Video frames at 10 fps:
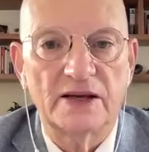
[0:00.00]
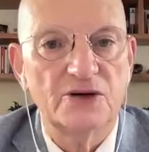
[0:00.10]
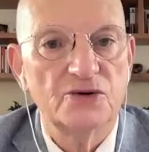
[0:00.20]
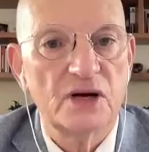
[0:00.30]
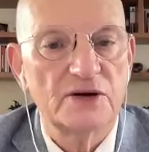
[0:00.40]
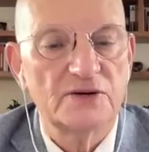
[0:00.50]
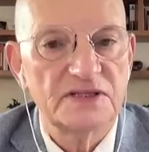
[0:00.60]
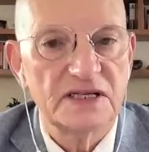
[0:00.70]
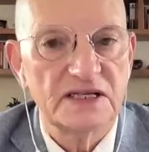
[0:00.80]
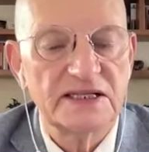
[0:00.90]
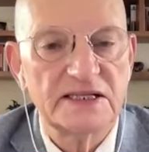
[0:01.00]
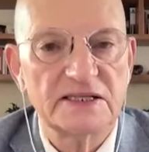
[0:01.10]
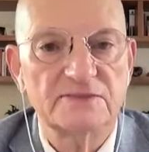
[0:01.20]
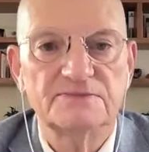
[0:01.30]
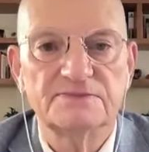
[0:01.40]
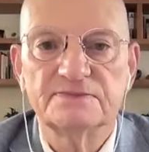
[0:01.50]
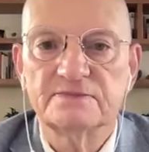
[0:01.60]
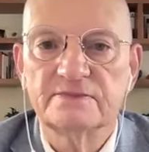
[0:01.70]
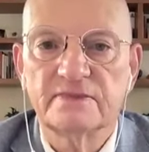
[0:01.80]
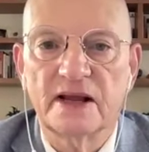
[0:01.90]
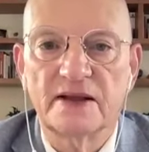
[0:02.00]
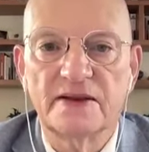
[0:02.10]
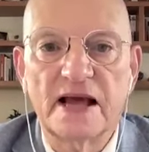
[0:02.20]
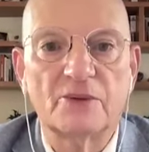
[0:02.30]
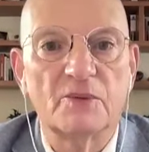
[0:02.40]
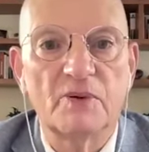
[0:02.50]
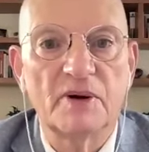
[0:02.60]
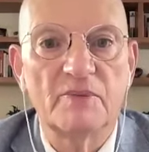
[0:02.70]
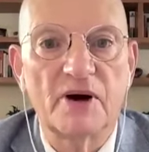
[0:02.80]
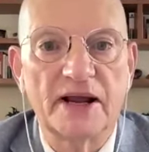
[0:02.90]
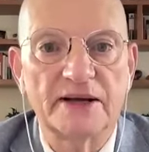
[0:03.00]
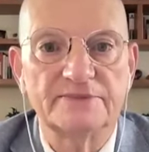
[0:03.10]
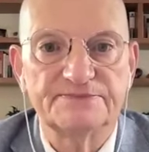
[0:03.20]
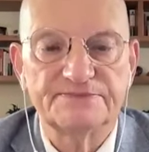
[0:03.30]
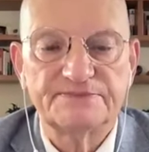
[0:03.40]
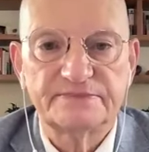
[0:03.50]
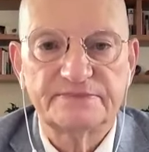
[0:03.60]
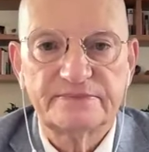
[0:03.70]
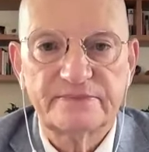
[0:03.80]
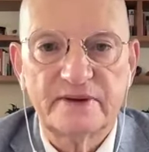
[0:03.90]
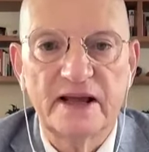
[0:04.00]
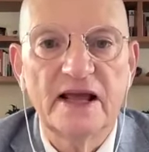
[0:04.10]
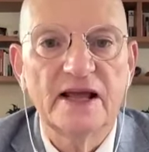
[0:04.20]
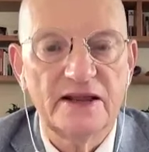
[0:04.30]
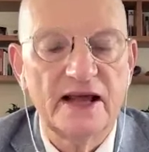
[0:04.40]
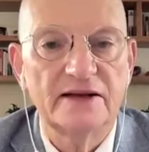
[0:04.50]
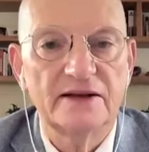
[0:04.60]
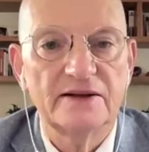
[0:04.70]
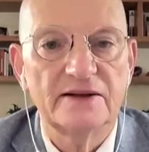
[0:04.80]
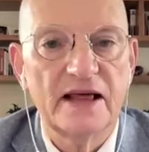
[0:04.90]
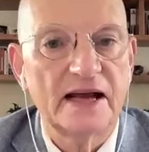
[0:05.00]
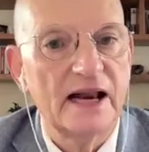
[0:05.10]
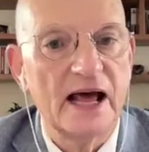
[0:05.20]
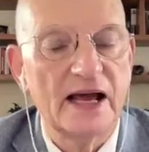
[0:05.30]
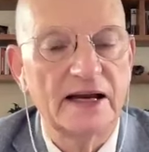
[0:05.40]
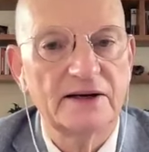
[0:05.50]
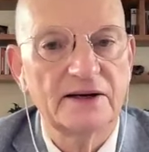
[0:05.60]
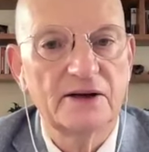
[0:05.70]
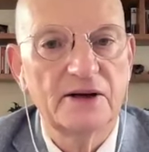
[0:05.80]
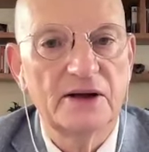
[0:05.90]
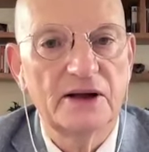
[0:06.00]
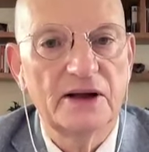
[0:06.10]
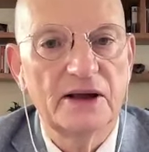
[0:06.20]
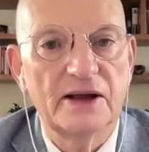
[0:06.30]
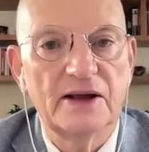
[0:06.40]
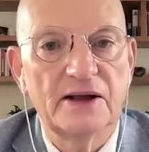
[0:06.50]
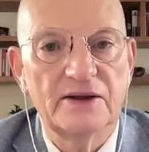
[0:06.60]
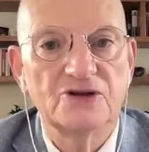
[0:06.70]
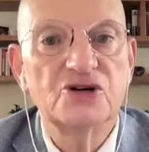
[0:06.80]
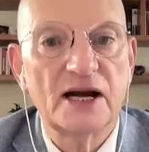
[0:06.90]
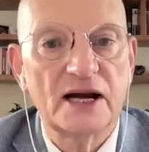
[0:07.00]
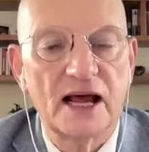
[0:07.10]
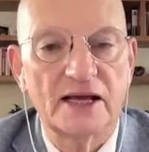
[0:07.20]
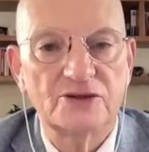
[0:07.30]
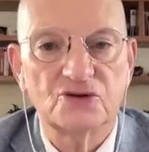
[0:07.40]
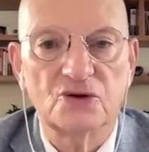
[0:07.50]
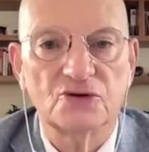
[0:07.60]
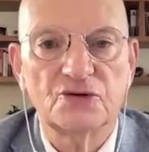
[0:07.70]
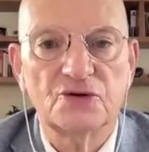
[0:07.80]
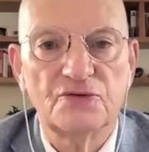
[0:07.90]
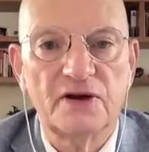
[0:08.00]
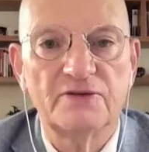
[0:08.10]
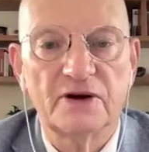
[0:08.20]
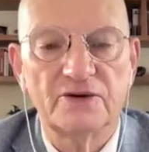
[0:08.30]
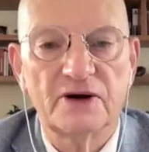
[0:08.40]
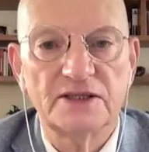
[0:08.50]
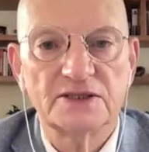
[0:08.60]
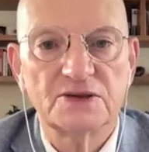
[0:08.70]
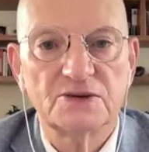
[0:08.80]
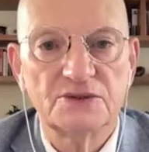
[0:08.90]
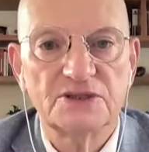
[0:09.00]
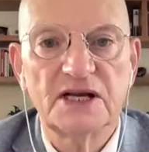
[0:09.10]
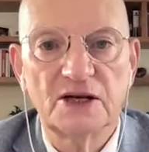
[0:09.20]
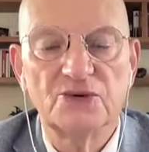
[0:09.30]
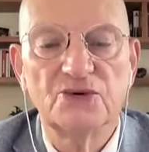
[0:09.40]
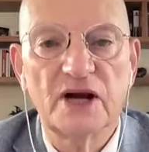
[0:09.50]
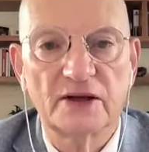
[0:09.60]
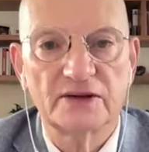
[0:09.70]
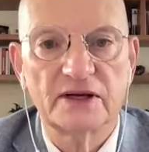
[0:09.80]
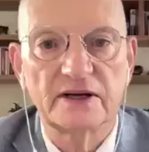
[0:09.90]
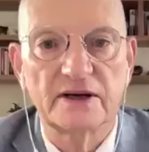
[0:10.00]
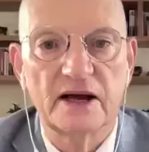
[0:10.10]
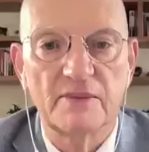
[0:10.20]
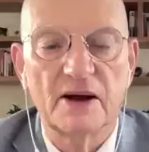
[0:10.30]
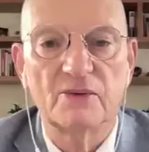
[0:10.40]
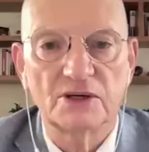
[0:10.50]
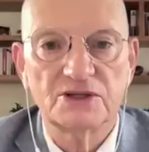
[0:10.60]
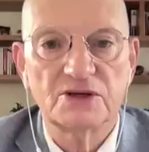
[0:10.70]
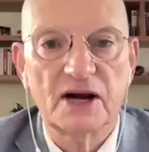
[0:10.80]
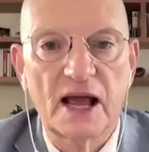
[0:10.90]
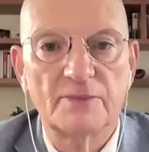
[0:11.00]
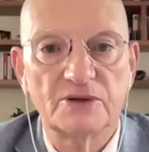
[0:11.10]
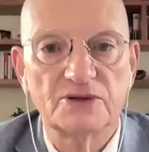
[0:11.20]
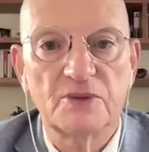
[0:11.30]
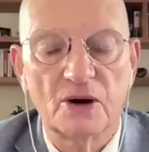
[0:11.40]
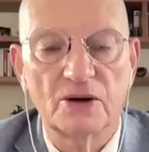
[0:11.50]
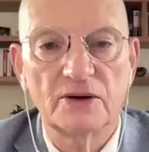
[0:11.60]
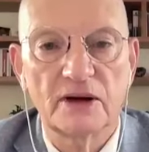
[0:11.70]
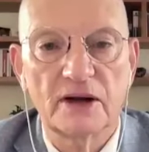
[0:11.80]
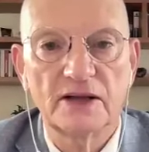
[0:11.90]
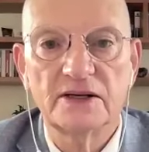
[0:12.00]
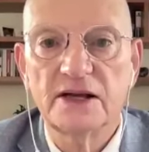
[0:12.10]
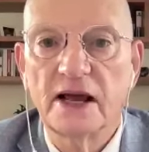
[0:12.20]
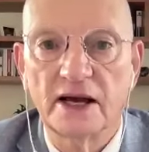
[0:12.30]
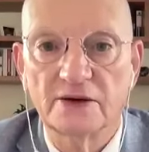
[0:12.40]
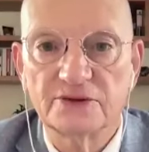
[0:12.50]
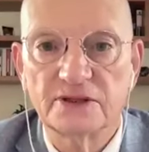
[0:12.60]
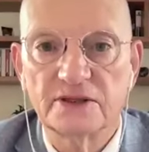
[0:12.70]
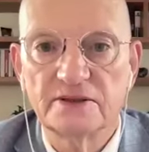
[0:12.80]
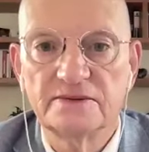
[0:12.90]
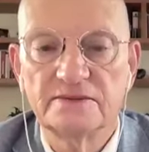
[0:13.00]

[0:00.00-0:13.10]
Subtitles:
and nuclear facilities. That would be a break. Then that line, the trend line drawn through Fed fund rates, would tell you nothing about what is going to happen tomorrow and the day after.